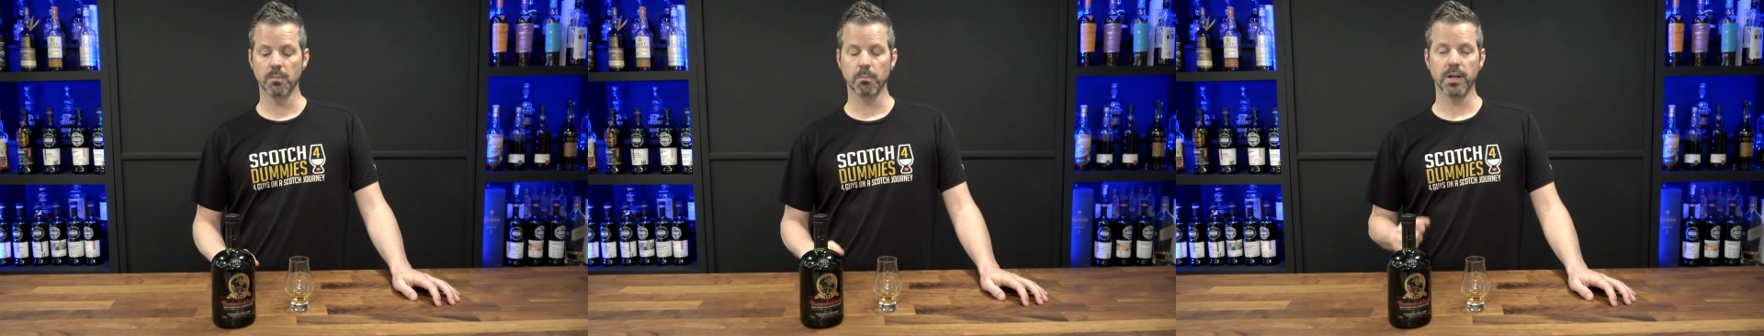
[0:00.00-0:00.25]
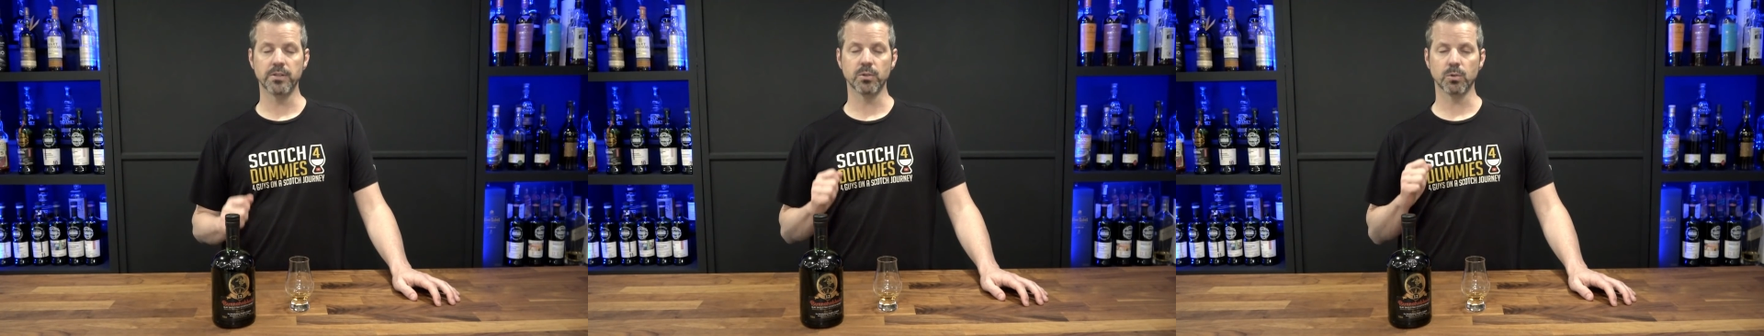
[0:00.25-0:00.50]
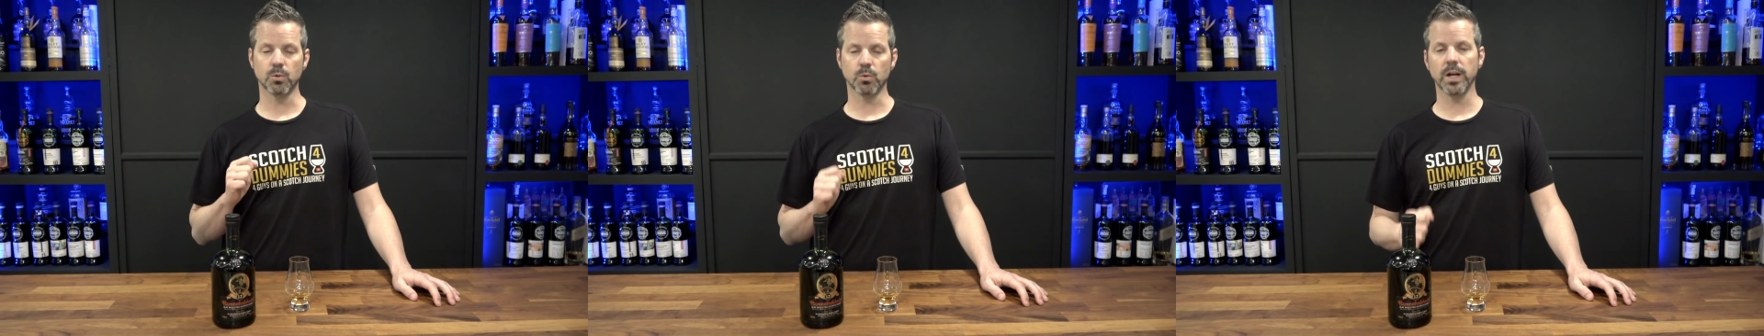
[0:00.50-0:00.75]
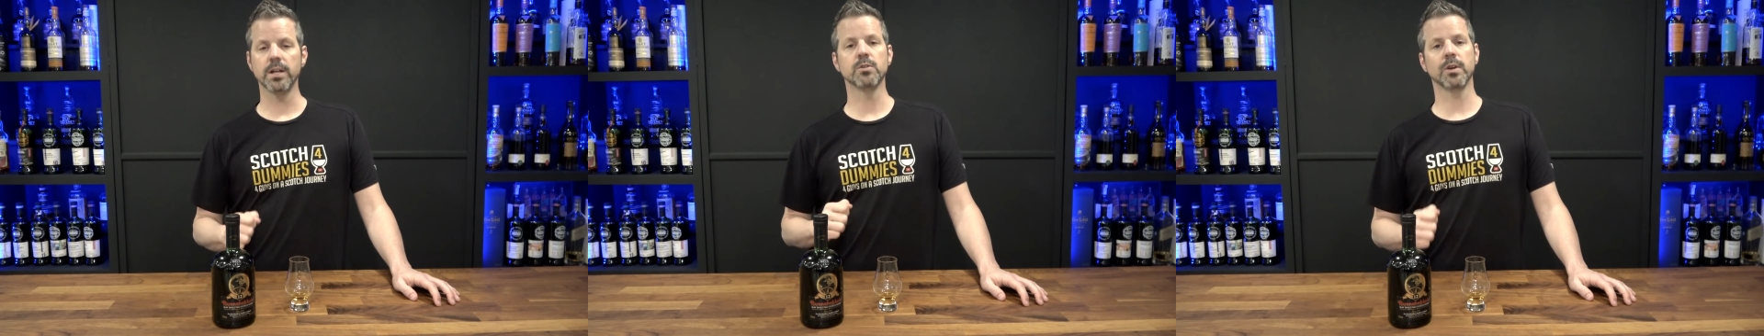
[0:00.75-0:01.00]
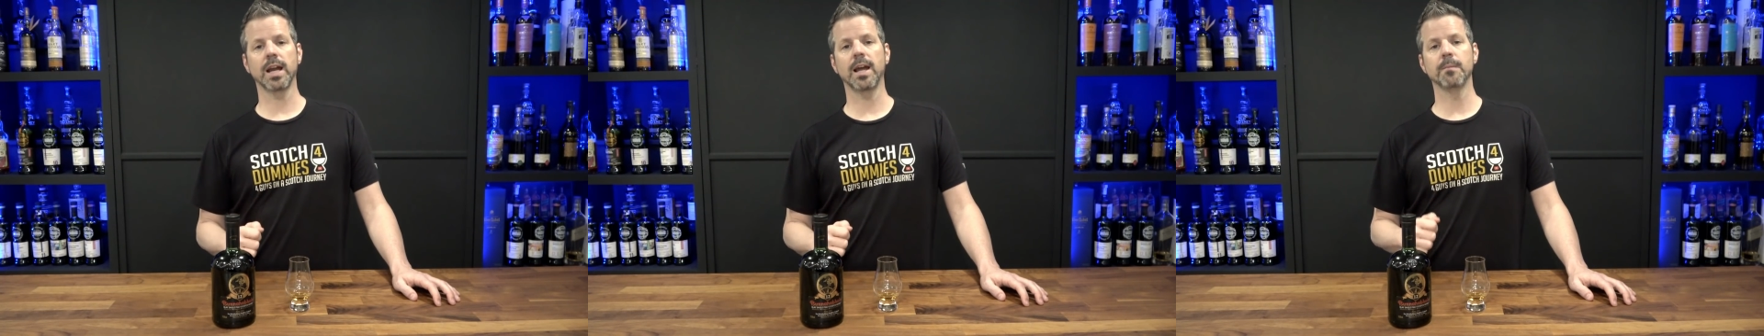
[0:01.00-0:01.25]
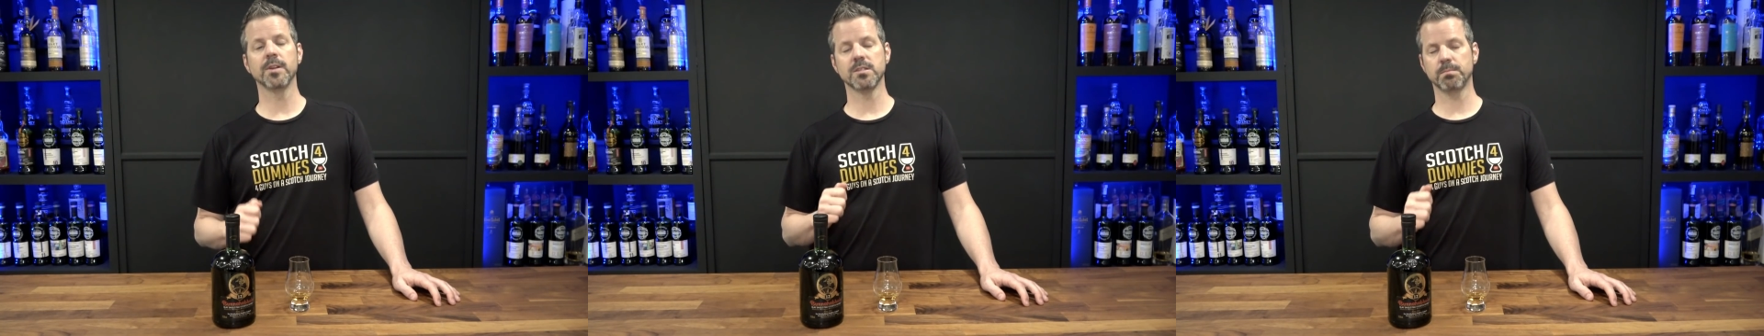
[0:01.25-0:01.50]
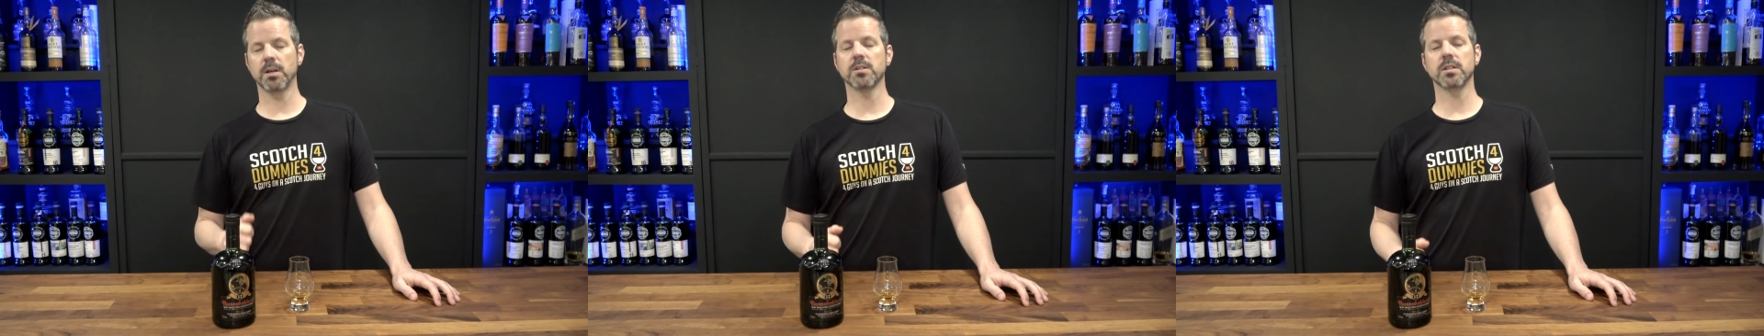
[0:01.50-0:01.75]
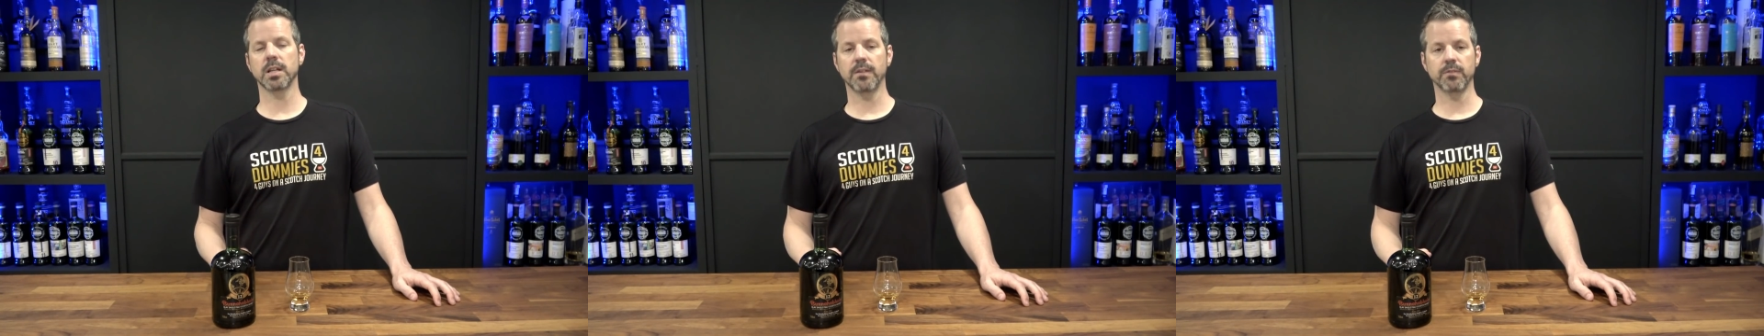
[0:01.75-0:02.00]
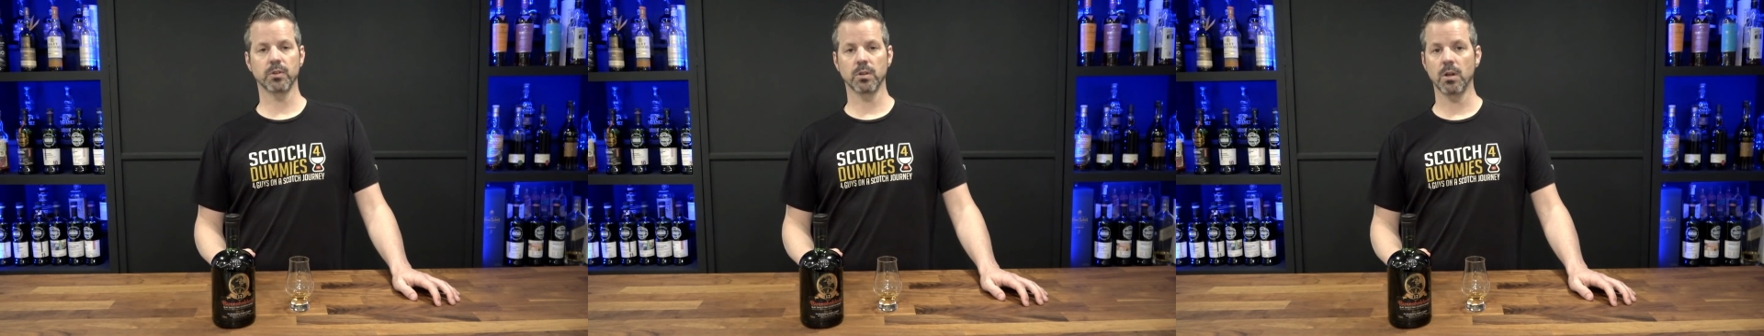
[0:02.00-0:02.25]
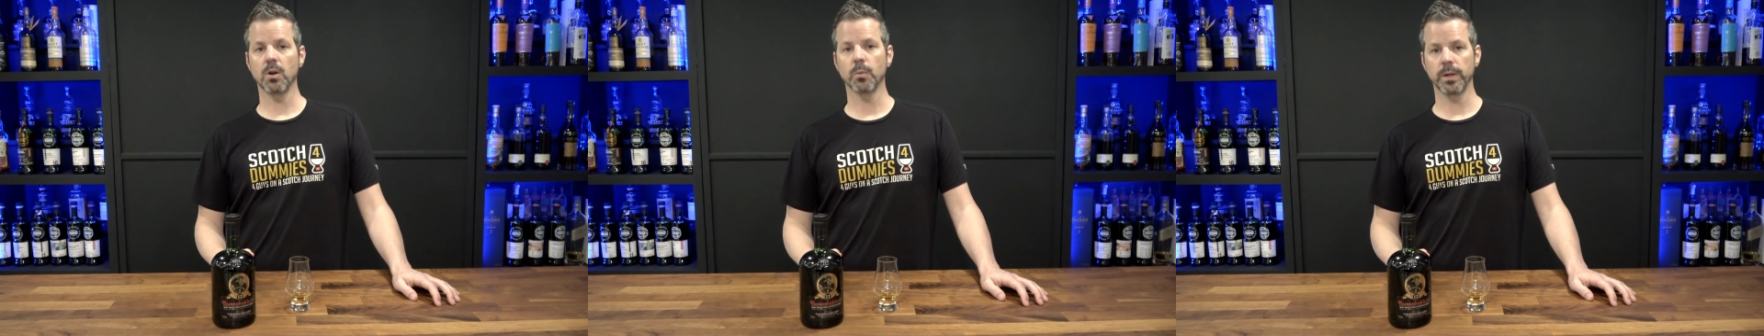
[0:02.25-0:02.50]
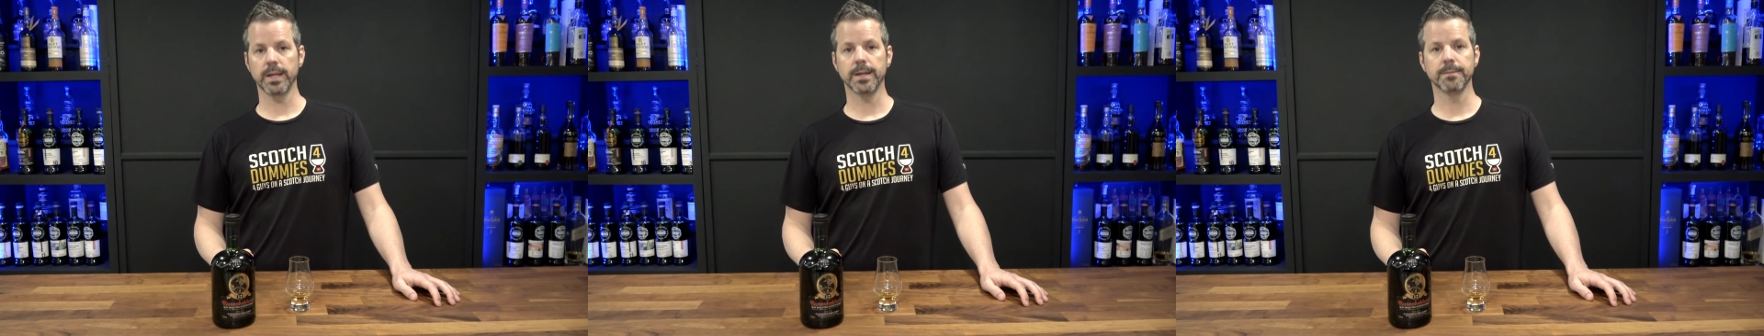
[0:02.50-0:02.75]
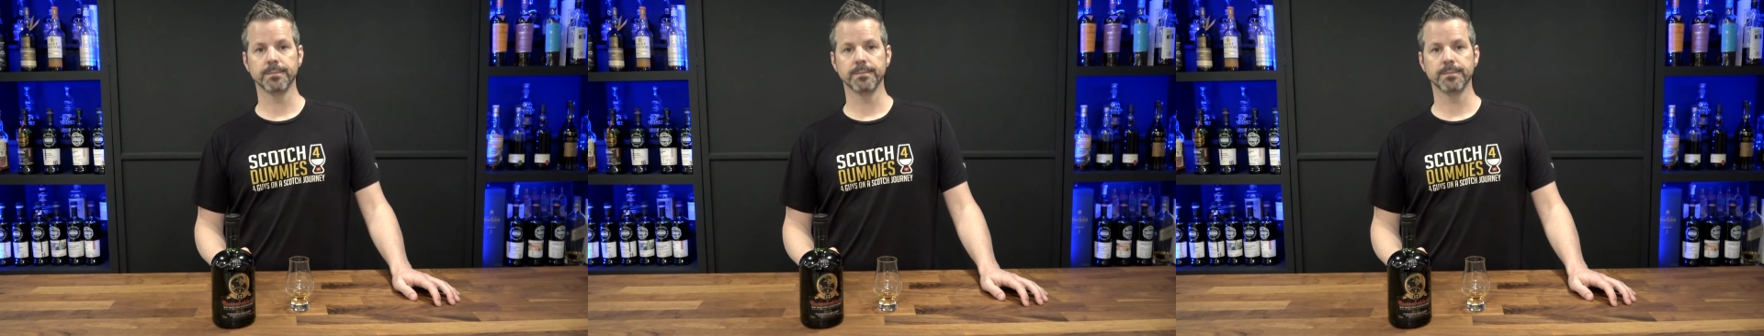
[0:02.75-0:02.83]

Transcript: But it's a great dram, especially after a long week.